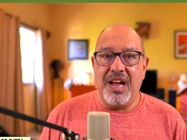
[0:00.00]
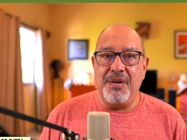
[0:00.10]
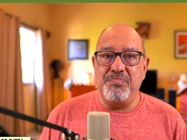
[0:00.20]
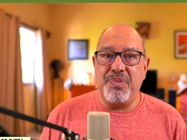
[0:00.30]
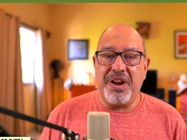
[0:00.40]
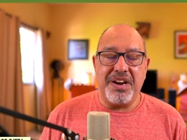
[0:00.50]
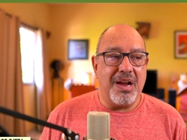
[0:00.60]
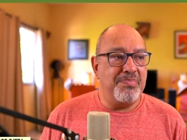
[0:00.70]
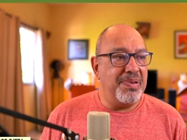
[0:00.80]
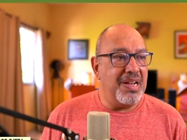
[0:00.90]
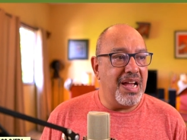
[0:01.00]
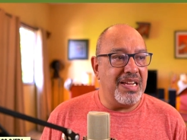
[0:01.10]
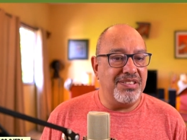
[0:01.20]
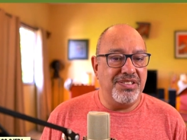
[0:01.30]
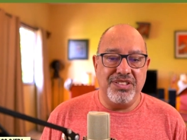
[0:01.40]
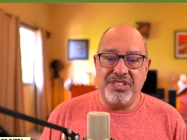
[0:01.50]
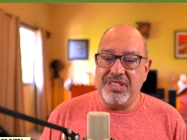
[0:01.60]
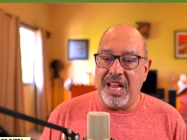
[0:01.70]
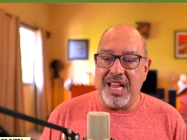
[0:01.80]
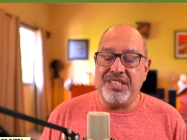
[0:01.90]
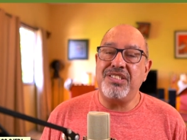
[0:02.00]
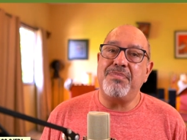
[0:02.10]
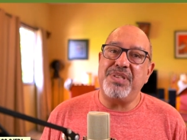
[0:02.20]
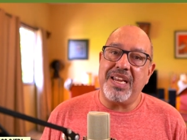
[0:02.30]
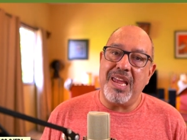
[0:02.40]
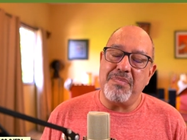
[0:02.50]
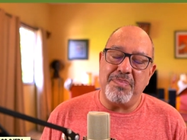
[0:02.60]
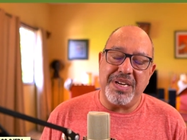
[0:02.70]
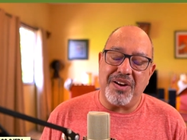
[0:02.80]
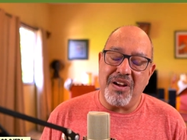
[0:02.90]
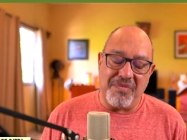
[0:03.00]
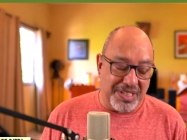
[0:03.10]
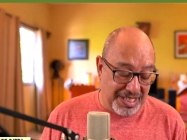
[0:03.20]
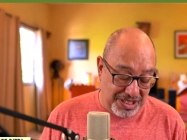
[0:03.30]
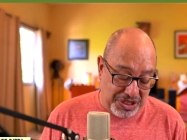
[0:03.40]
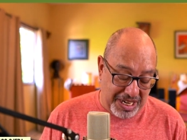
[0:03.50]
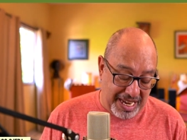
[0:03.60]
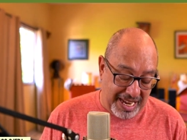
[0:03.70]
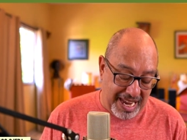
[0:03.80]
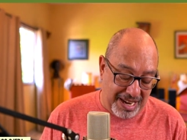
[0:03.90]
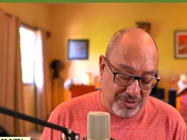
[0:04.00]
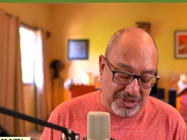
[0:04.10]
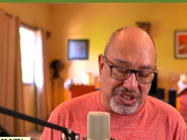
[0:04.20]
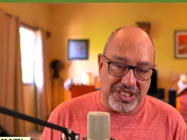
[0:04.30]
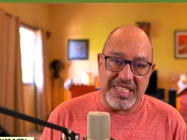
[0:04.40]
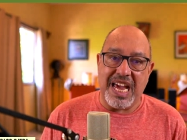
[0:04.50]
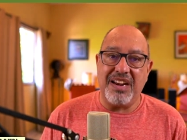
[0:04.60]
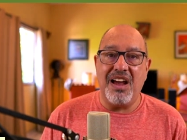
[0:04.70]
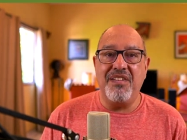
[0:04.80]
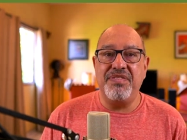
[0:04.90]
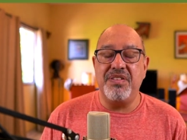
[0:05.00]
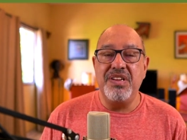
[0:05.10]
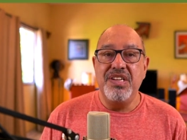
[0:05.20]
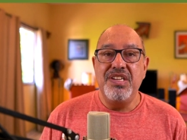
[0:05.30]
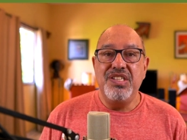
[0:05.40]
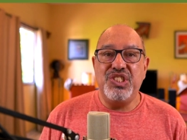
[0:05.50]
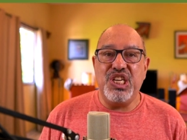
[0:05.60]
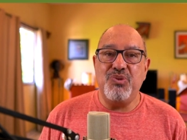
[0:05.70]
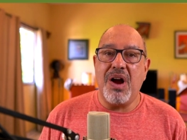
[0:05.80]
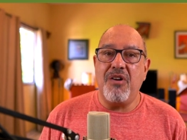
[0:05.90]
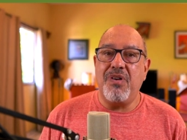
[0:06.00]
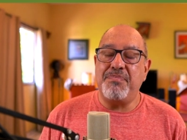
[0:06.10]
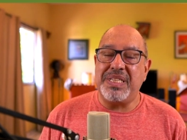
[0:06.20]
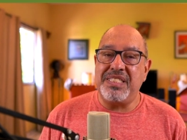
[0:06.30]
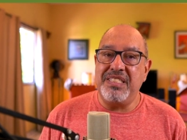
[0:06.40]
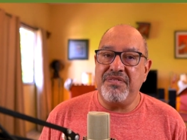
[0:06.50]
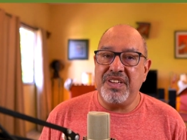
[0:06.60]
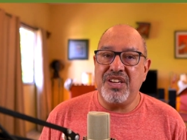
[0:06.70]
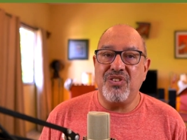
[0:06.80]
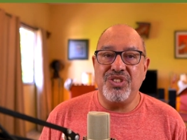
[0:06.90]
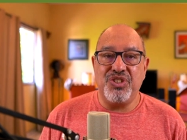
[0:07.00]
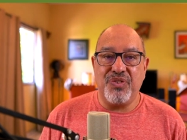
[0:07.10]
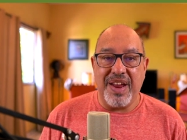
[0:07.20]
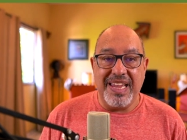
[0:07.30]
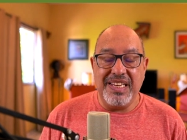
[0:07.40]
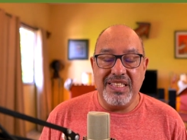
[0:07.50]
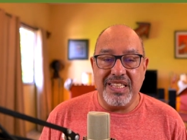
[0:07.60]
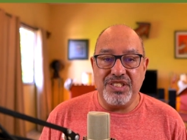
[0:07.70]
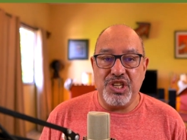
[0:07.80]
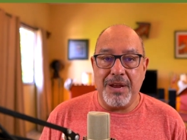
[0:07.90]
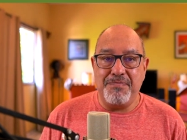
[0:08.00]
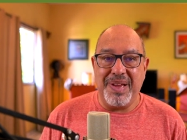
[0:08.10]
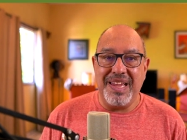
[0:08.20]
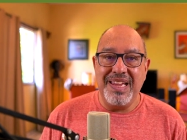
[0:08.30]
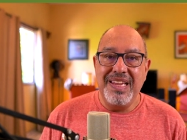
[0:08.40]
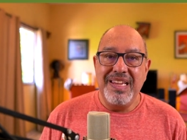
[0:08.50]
uh, brought up a, a subject came up in our conversation again, which is that of the Chihuahua Pacifico train, the Chepe,